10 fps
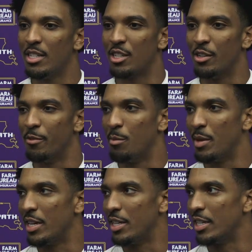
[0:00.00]
So, for
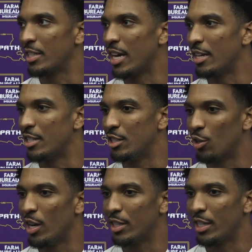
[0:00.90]
me, it's kind of just
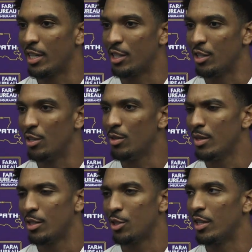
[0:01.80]
going out there and, you know,
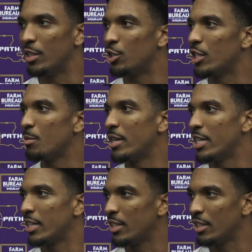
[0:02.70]
trust my
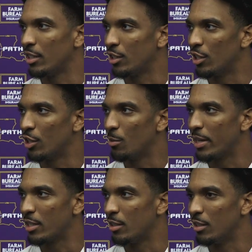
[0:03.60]
technique. You know, go
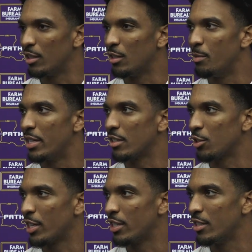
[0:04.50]
back to the basic
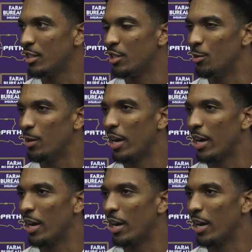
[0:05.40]
trainings, you know, what